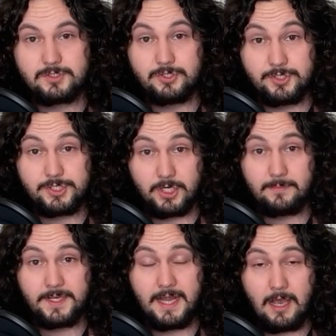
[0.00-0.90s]
To
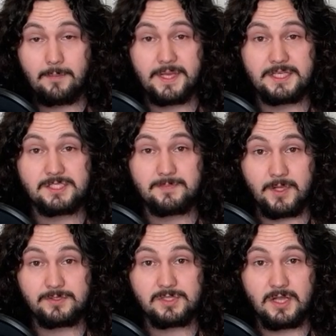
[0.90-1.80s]
determine how many
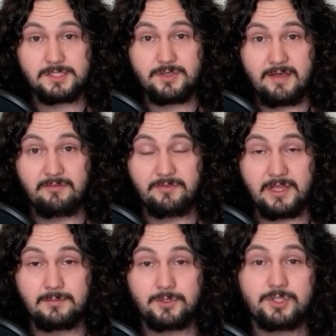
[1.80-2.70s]
spell slots you have
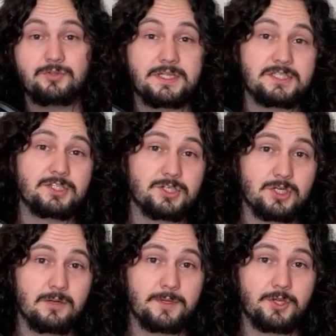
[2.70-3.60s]
available, you need to
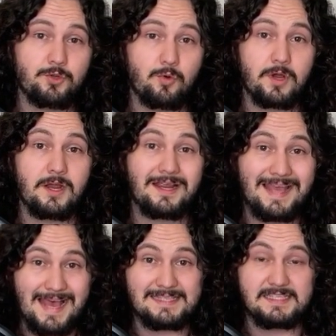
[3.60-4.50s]
determine your
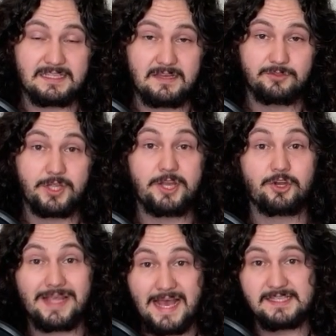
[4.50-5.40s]
casting level, and
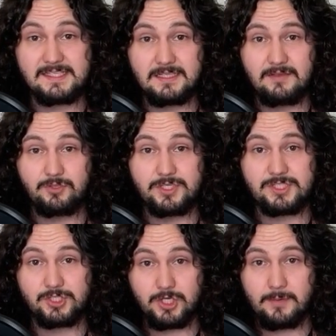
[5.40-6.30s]
your casting level
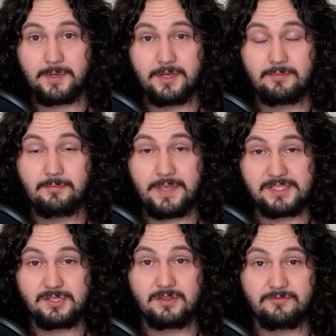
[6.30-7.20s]
is determined
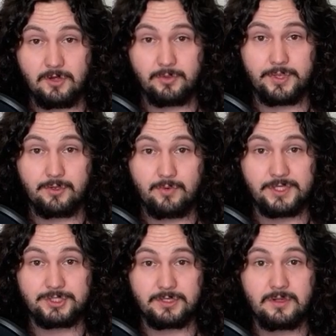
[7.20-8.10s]
based on the following
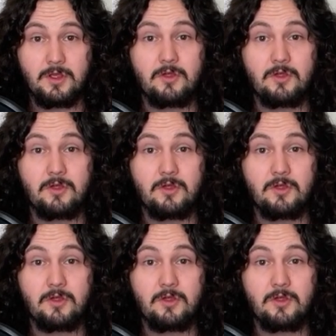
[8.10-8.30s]
equation.